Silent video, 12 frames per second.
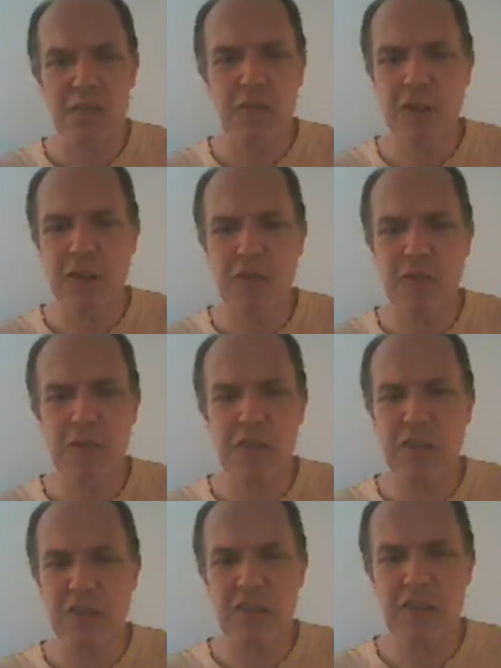trying to
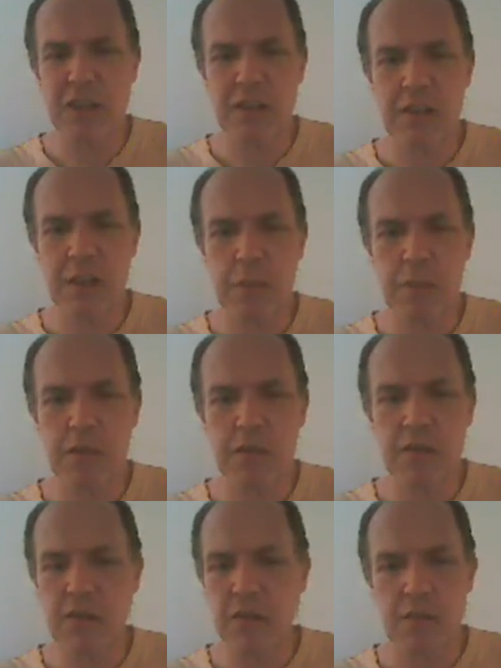do this in a clip
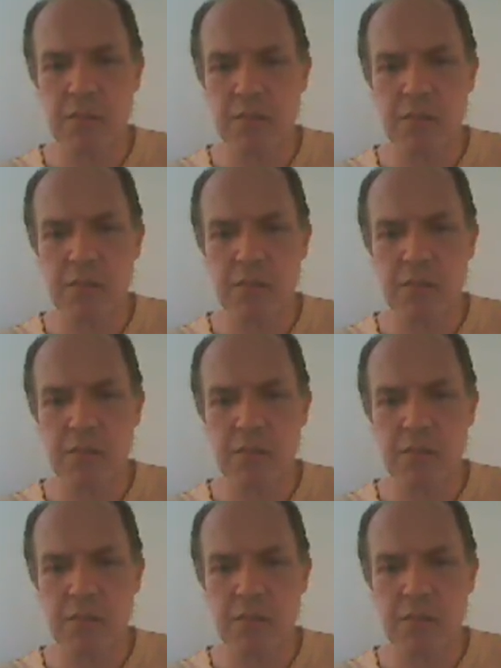is,